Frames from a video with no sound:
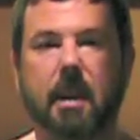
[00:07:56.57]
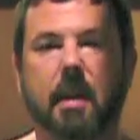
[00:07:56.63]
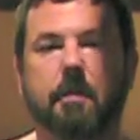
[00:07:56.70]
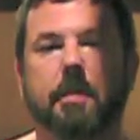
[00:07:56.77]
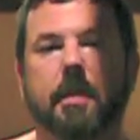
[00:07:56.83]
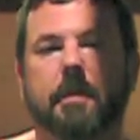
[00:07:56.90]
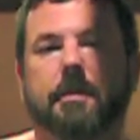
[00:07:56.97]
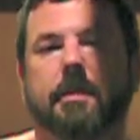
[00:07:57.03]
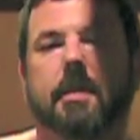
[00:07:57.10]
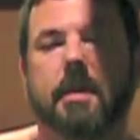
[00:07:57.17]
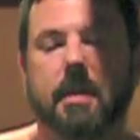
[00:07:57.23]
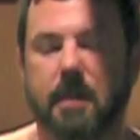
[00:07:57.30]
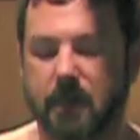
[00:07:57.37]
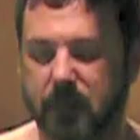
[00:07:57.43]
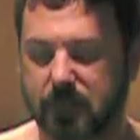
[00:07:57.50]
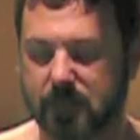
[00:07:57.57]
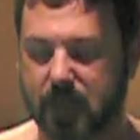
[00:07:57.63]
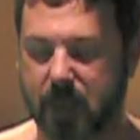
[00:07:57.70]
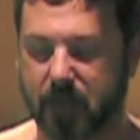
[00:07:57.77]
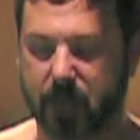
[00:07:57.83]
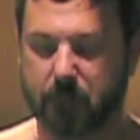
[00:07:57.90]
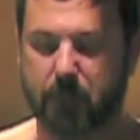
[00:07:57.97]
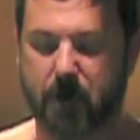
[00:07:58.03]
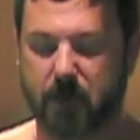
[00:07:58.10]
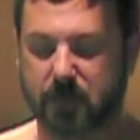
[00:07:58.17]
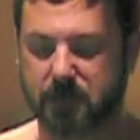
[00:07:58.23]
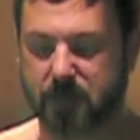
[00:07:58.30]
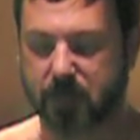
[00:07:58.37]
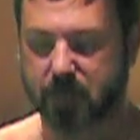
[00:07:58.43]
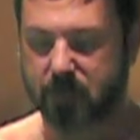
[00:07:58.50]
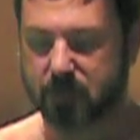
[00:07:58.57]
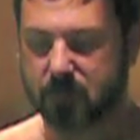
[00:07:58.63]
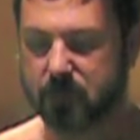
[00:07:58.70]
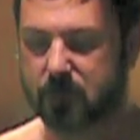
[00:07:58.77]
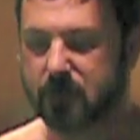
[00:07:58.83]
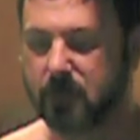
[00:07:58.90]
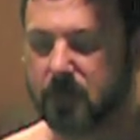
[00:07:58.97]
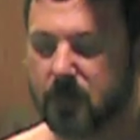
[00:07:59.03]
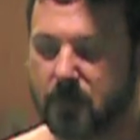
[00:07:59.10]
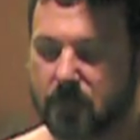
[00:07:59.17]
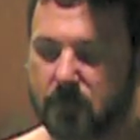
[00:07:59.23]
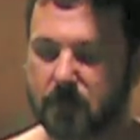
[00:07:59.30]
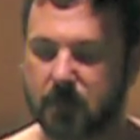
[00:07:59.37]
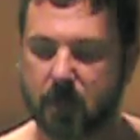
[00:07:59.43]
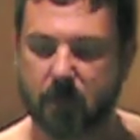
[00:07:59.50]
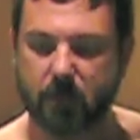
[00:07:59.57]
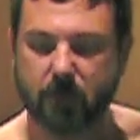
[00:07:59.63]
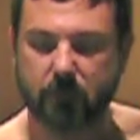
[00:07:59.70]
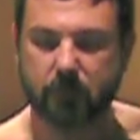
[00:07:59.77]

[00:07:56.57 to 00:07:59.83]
cup of Italian parsley. So